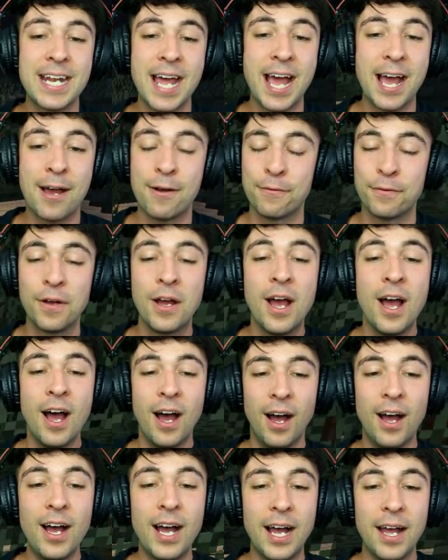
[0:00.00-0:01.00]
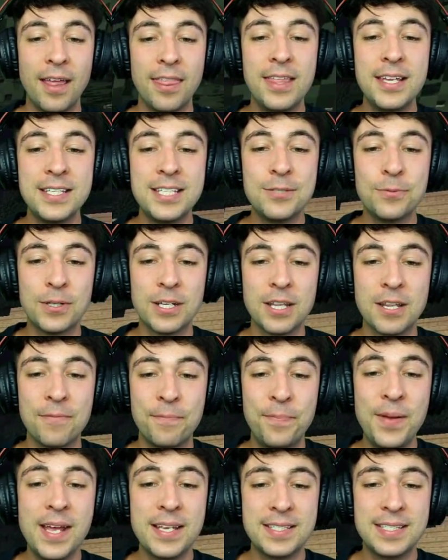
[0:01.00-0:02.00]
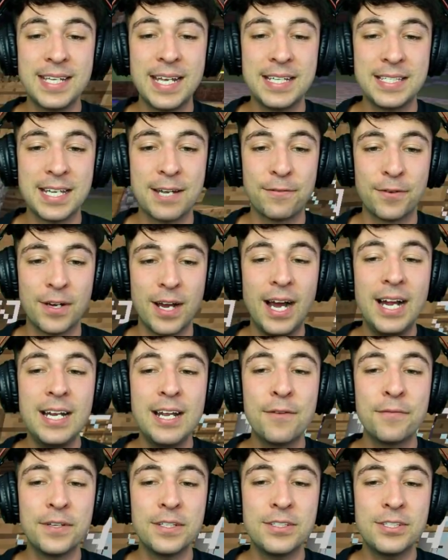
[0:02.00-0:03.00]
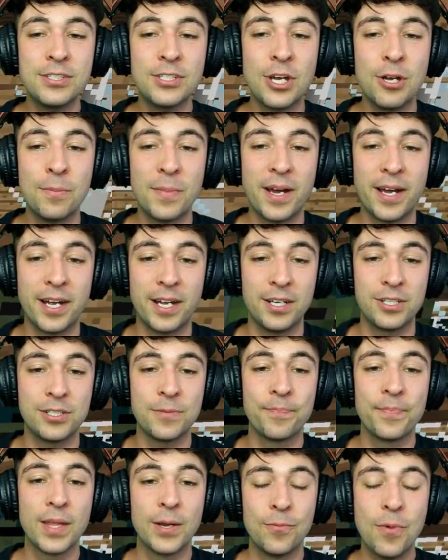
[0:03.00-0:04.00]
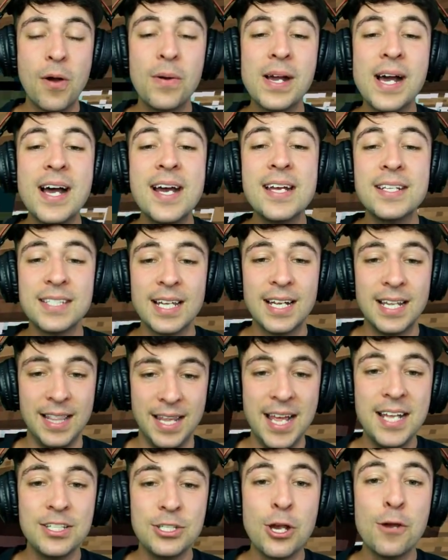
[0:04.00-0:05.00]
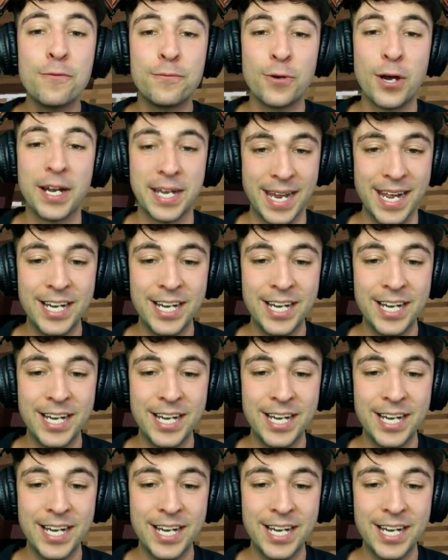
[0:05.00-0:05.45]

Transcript: and have. Ah, this is one of the best days ever. I love it so much. Well guys, let's go for our